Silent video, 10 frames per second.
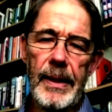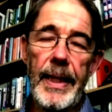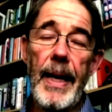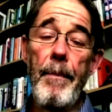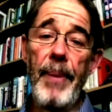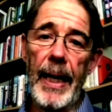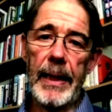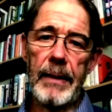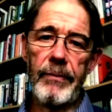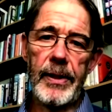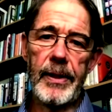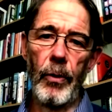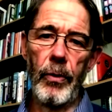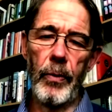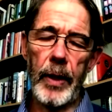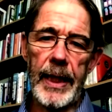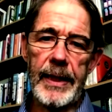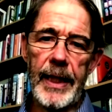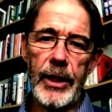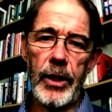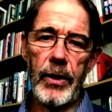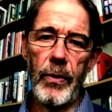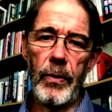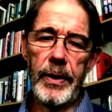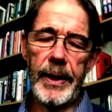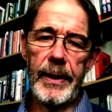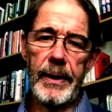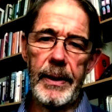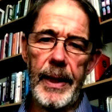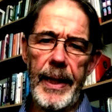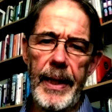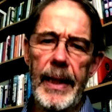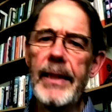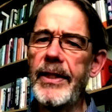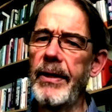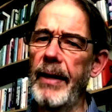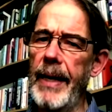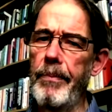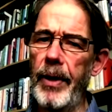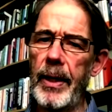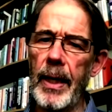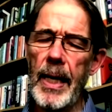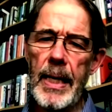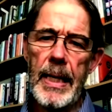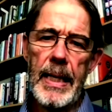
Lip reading: the impact of a small organization called Insulate Britain.